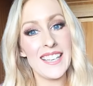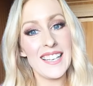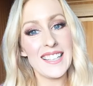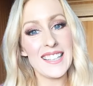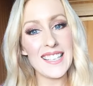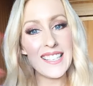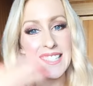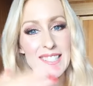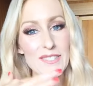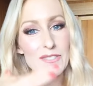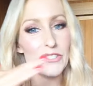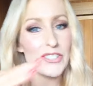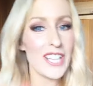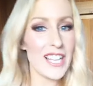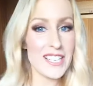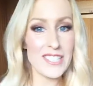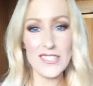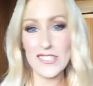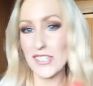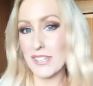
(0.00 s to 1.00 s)
this
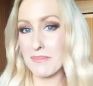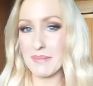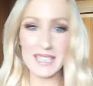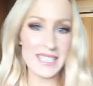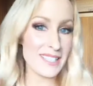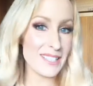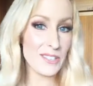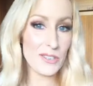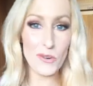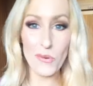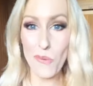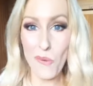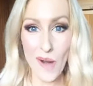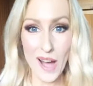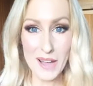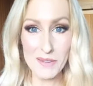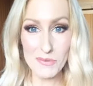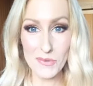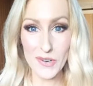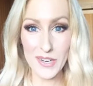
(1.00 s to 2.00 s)
relationship isn't
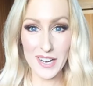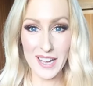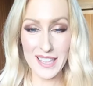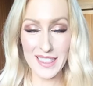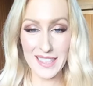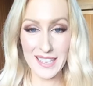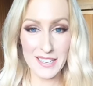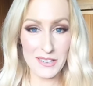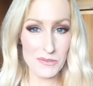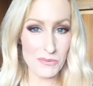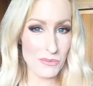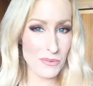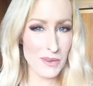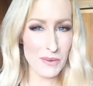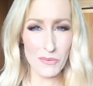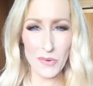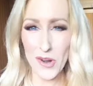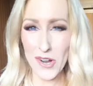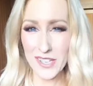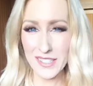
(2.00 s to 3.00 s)
quite what I think we
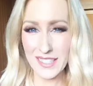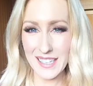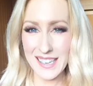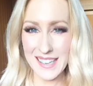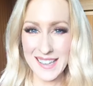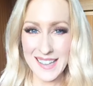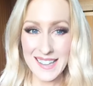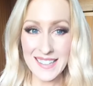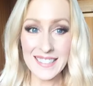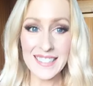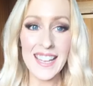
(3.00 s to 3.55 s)
want here.